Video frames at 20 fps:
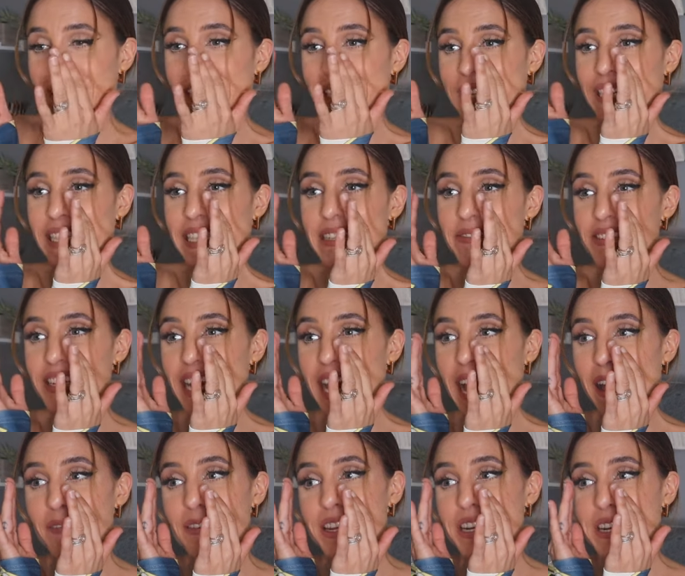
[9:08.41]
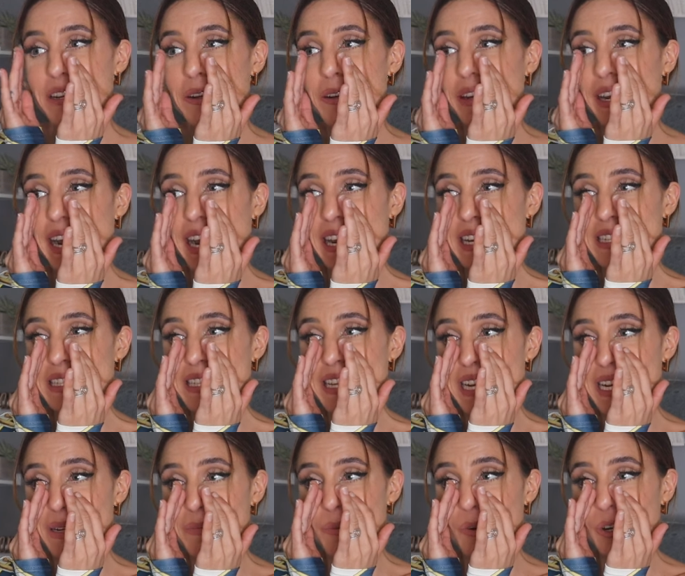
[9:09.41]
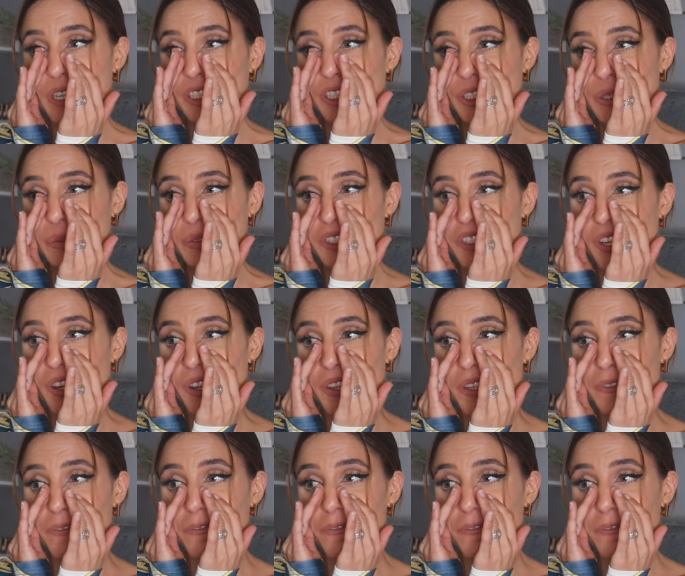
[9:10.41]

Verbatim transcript: didn't even have it in her hands anymore. She was on the